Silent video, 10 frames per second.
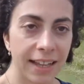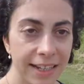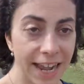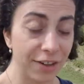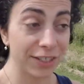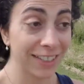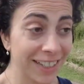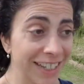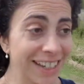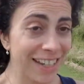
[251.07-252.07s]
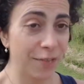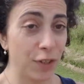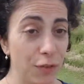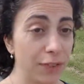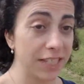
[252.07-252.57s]
now, if
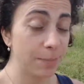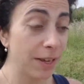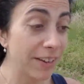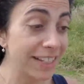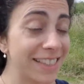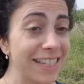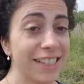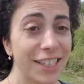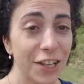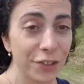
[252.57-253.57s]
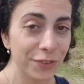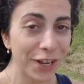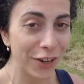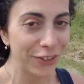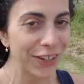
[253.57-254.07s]
you've experienced this, you'll
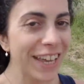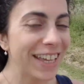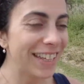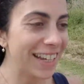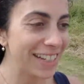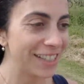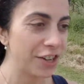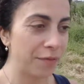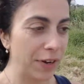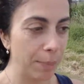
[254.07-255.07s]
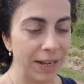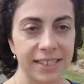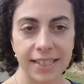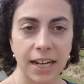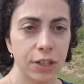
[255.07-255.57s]
know that it's not very
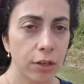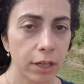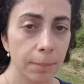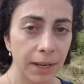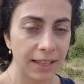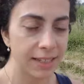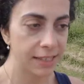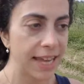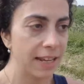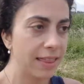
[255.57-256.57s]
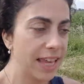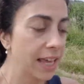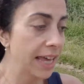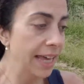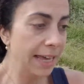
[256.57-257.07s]
pleasant, and you can apply this to anything.
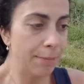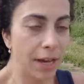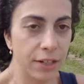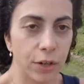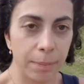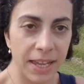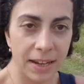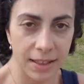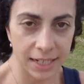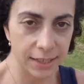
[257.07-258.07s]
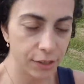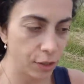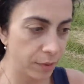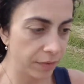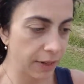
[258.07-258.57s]
It might not be anything to
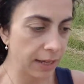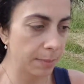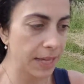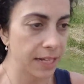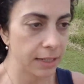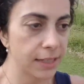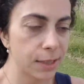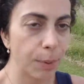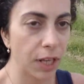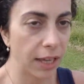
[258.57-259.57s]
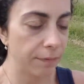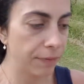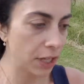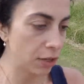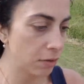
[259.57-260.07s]
do with like being in the spotlight
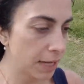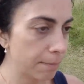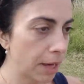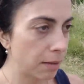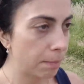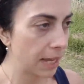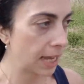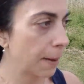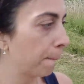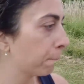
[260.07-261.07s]
for you. It might be,